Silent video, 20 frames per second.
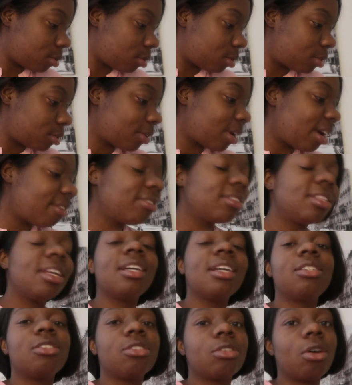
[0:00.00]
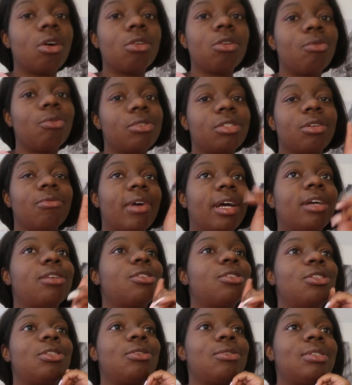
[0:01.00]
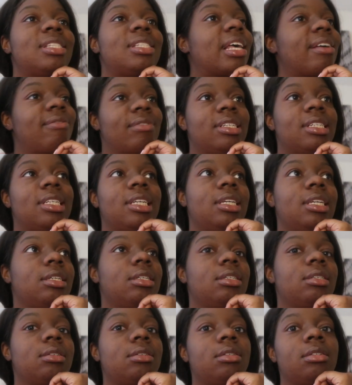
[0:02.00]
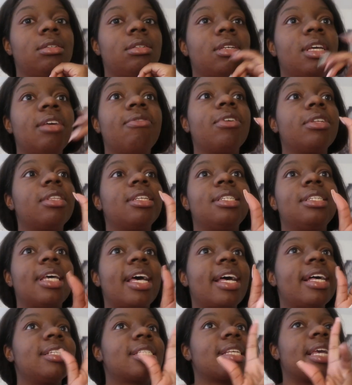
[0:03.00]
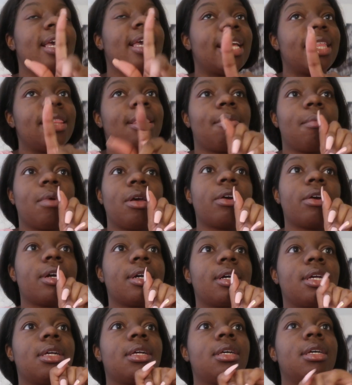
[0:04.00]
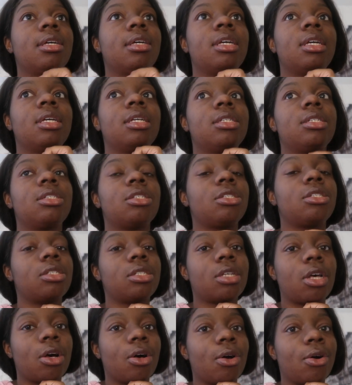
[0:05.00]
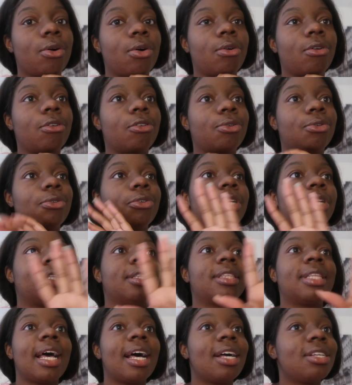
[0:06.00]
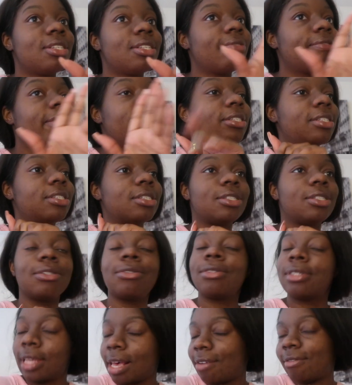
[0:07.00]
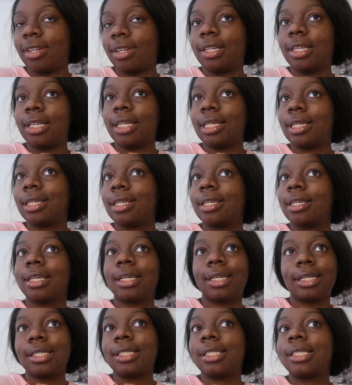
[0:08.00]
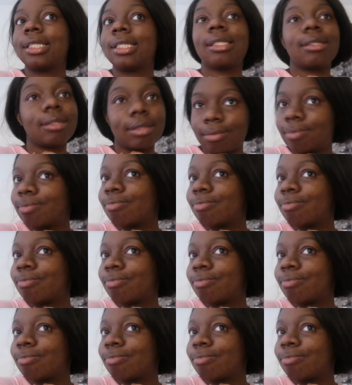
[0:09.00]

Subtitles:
So everything in total was around 270 for the desk and the mirror. So 1,000 versus 270, because